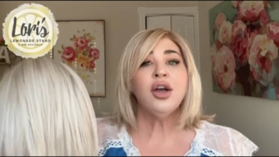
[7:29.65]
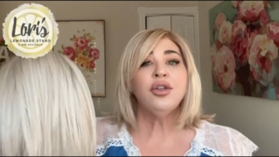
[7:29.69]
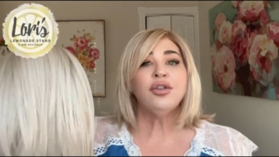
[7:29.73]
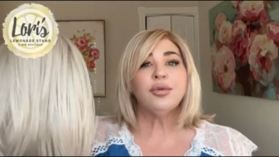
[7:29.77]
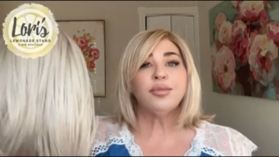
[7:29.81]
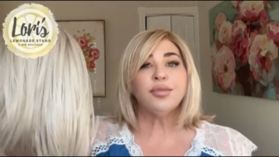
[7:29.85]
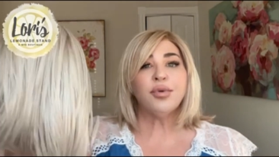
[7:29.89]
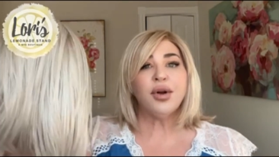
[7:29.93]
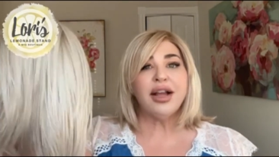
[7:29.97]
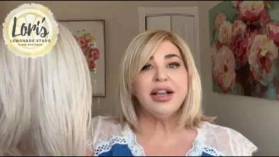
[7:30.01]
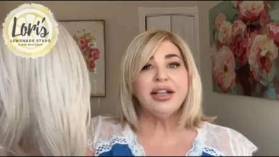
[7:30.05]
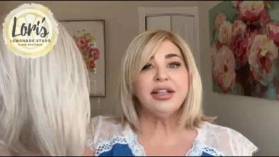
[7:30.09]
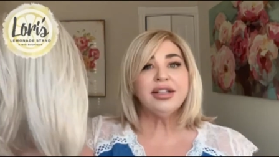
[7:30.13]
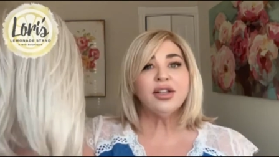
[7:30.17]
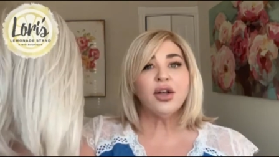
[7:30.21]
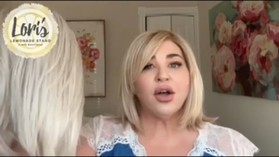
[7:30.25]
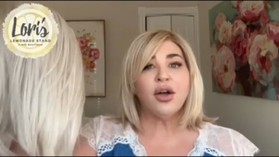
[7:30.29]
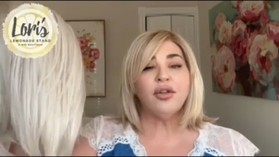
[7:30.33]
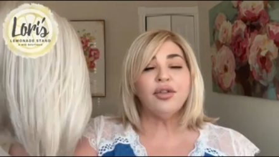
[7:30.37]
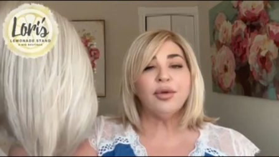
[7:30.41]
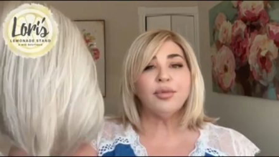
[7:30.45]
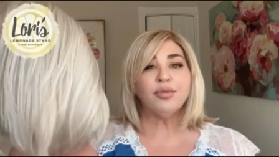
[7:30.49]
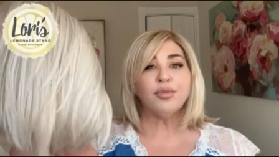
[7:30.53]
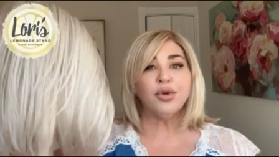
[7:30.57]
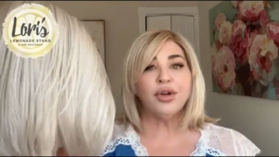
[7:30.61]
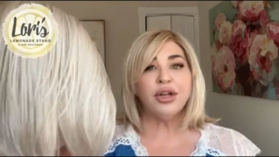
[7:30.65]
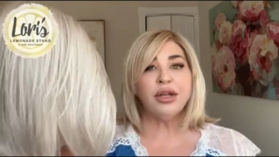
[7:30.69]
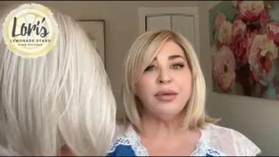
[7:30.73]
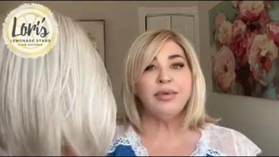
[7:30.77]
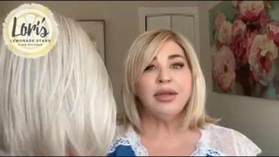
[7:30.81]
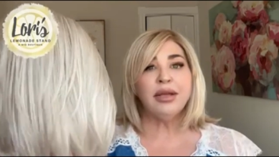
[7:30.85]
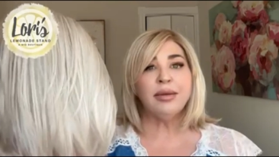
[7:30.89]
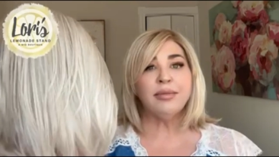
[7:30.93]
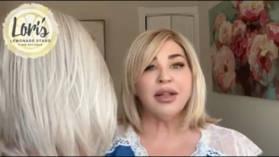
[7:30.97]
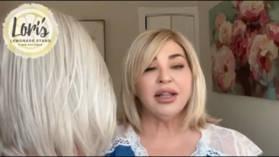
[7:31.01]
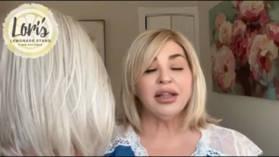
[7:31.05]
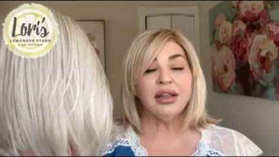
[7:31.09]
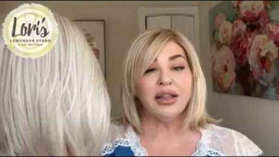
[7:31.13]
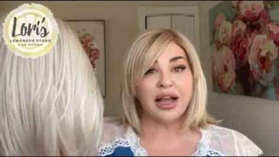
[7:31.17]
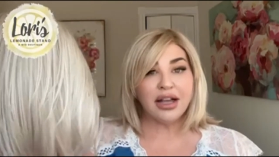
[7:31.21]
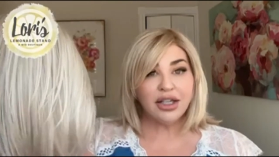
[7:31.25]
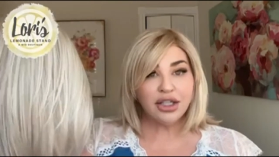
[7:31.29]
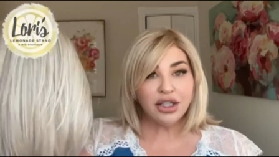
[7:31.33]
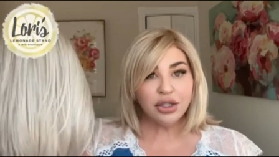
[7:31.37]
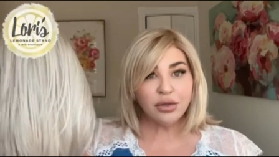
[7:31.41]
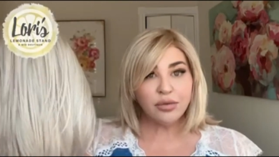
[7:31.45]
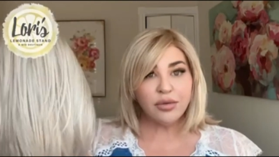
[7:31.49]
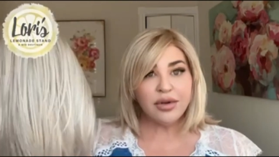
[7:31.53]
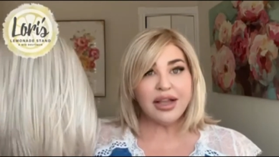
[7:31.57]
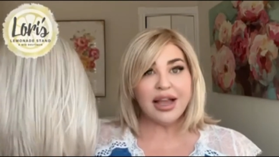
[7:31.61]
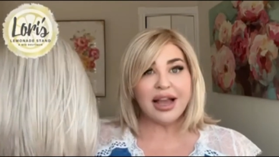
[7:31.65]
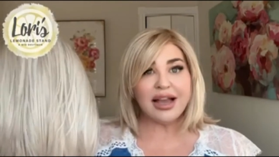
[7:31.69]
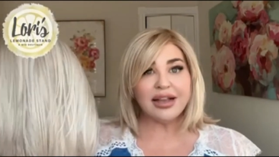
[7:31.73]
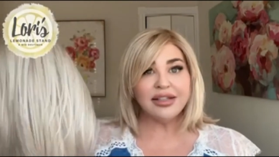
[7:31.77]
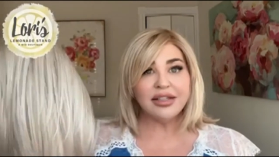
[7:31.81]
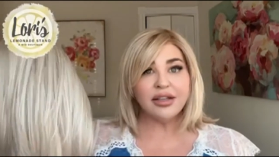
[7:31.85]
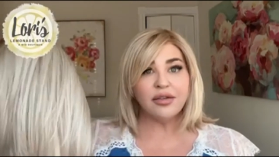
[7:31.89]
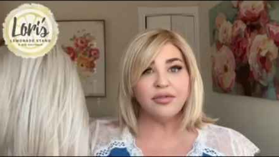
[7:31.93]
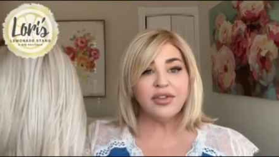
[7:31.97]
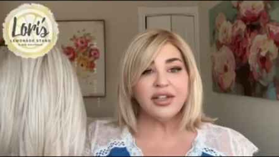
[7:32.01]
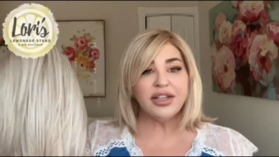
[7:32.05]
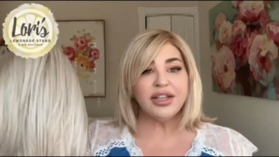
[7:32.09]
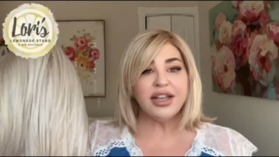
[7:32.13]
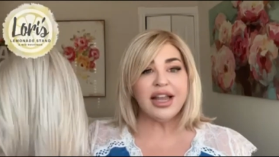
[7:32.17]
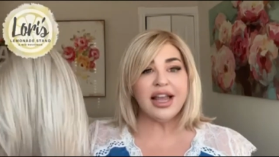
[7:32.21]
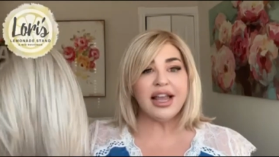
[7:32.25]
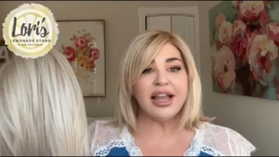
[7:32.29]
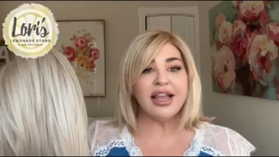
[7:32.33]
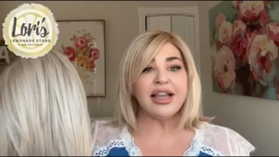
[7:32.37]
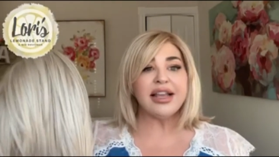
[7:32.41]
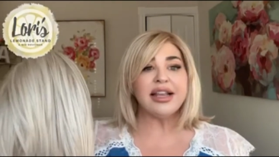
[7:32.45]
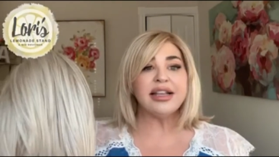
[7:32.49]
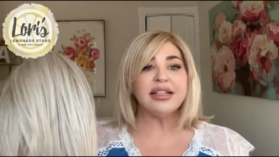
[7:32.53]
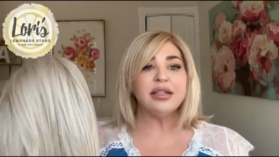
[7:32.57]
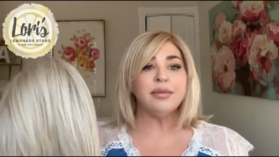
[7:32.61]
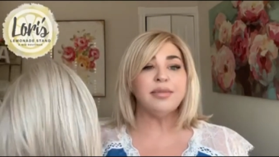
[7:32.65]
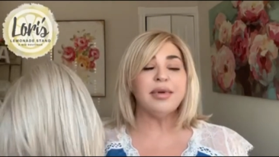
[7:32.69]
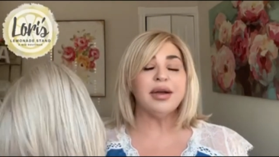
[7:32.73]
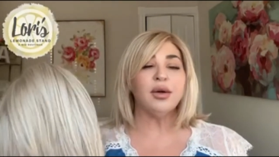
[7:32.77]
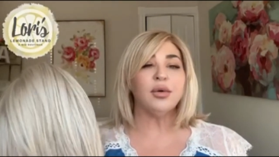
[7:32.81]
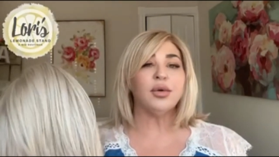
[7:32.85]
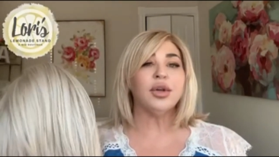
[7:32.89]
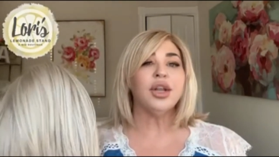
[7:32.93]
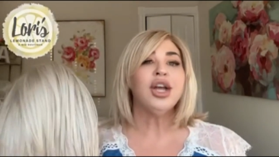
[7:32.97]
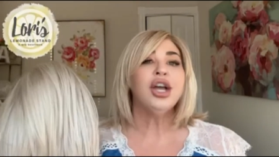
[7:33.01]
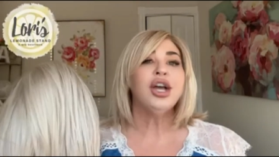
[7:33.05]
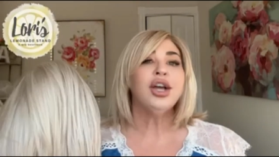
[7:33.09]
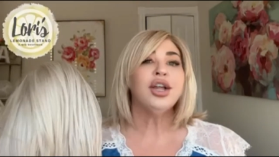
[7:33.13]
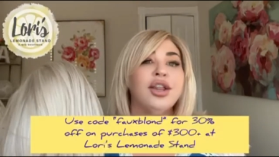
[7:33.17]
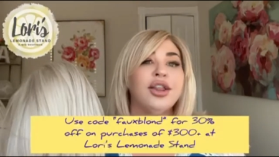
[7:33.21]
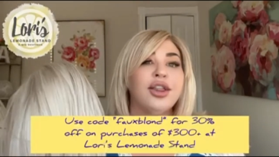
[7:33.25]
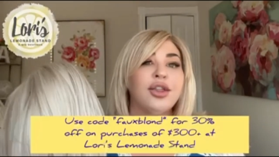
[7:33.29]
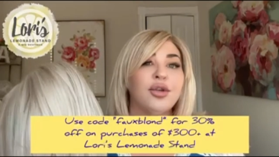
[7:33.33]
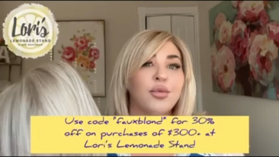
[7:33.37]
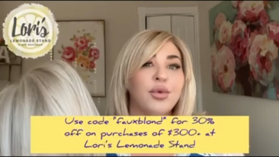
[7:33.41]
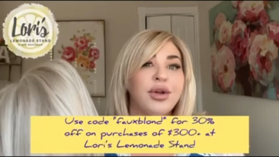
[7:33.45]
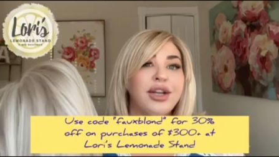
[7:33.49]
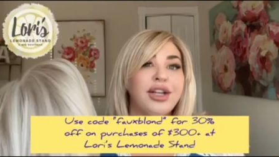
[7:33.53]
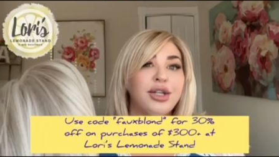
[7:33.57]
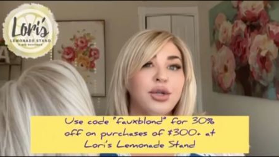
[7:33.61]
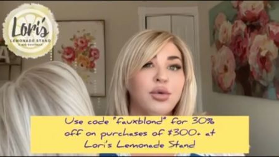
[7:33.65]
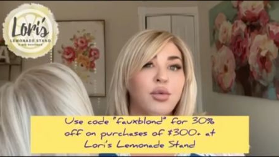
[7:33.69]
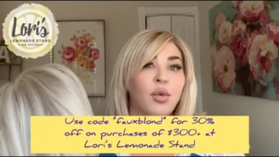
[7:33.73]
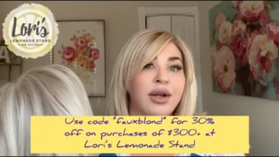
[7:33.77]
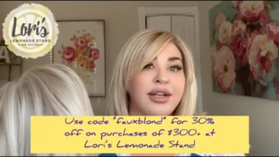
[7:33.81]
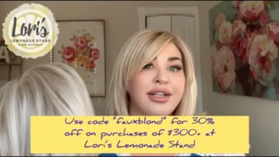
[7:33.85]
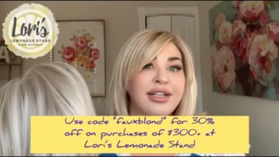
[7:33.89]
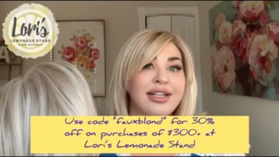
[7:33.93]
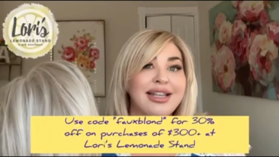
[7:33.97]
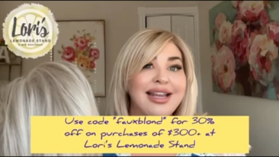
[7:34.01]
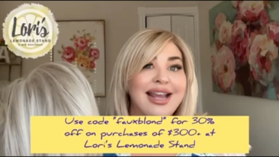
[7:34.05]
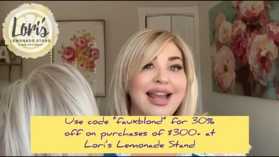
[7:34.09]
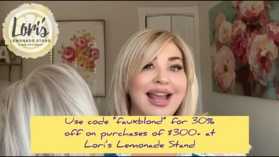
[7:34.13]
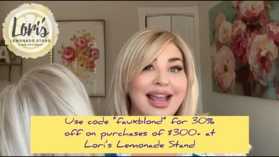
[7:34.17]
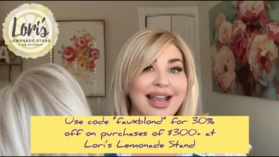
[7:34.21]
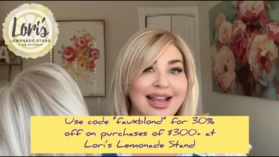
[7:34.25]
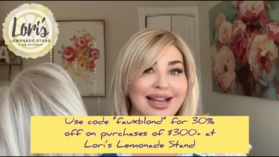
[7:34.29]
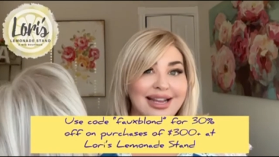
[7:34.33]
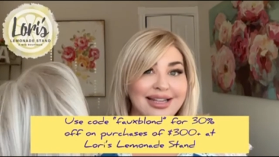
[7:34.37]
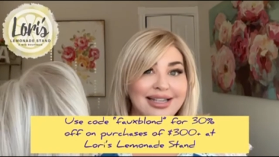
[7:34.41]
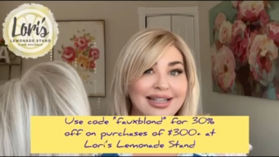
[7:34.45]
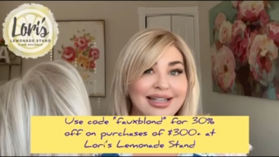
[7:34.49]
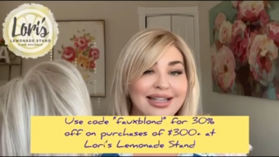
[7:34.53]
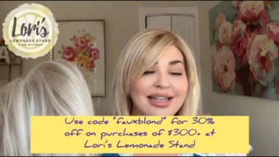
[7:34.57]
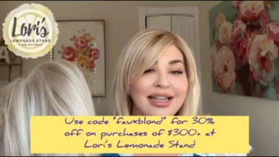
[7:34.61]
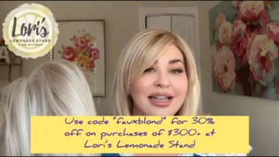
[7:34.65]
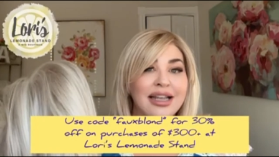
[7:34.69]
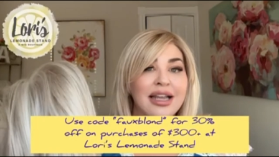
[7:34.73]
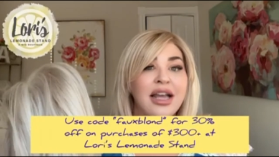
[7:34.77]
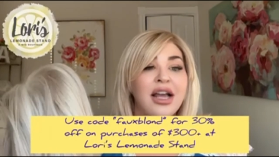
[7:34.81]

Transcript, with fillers: The price on the premium luxury as of today is about 328.